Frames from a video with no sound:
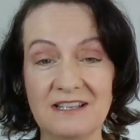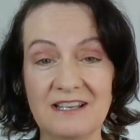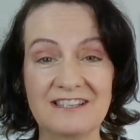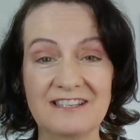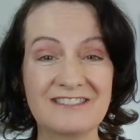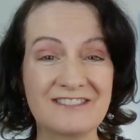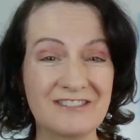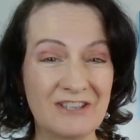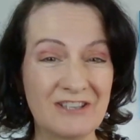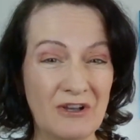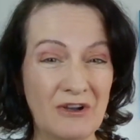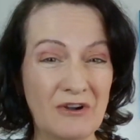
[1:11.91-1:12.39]

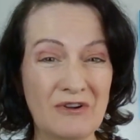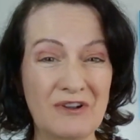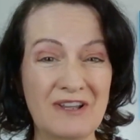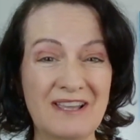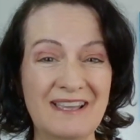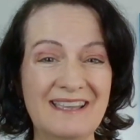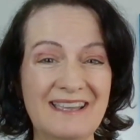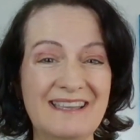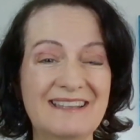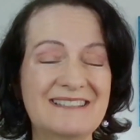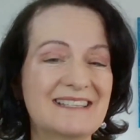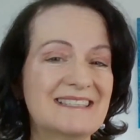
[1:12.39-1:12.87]
So
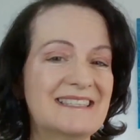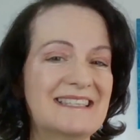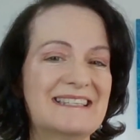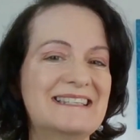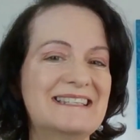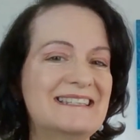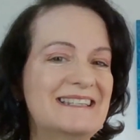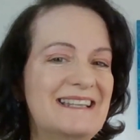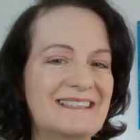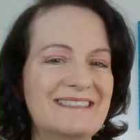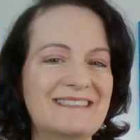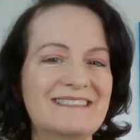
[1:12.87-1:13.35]
it doesn't
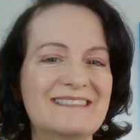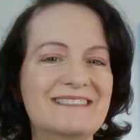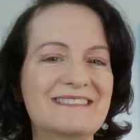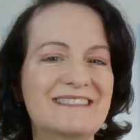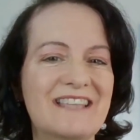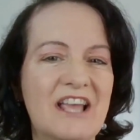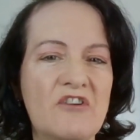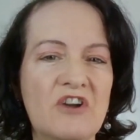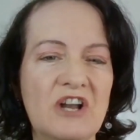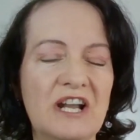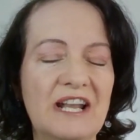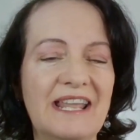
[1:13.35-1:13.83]

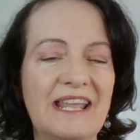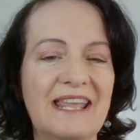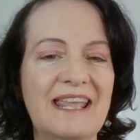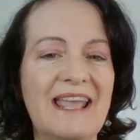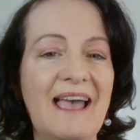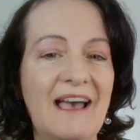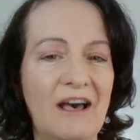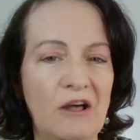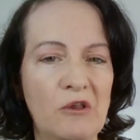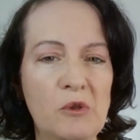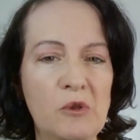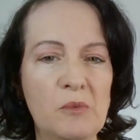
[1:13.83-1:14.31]
necessarily
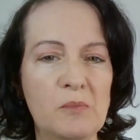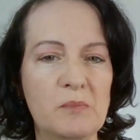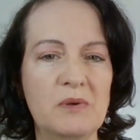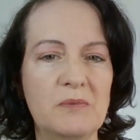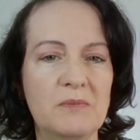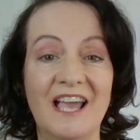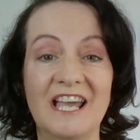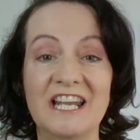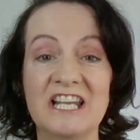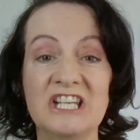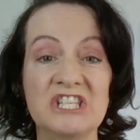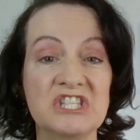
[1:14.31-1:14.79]
help,
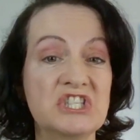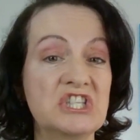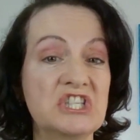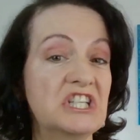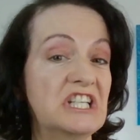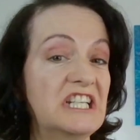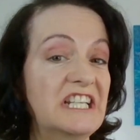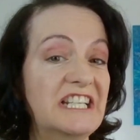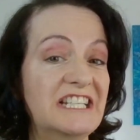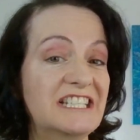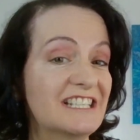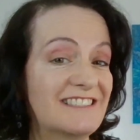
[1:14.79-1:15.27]
and it
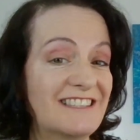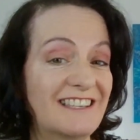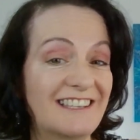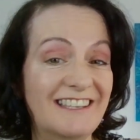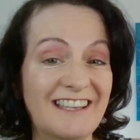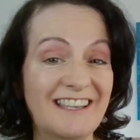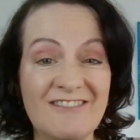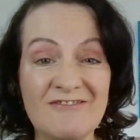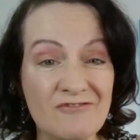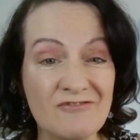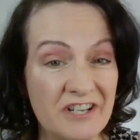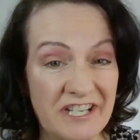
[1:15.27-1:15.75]
certainly doesn't
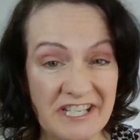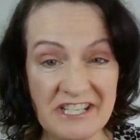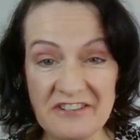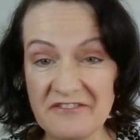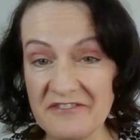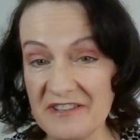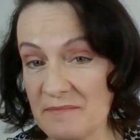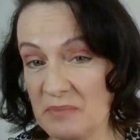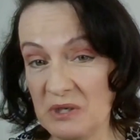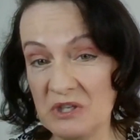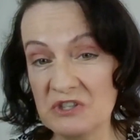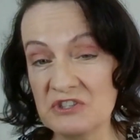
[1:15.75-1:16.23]
get rid
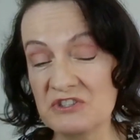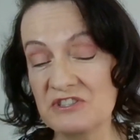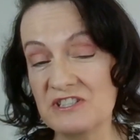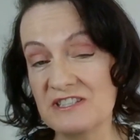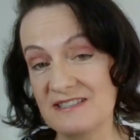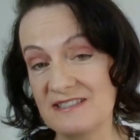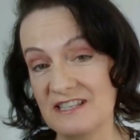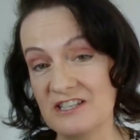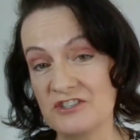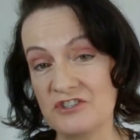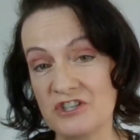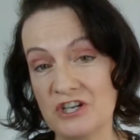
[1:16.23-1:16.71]
of imposter
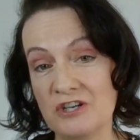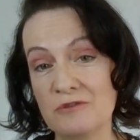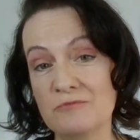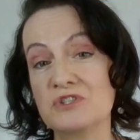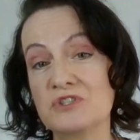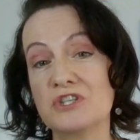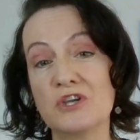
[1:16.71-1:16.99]
syndrome.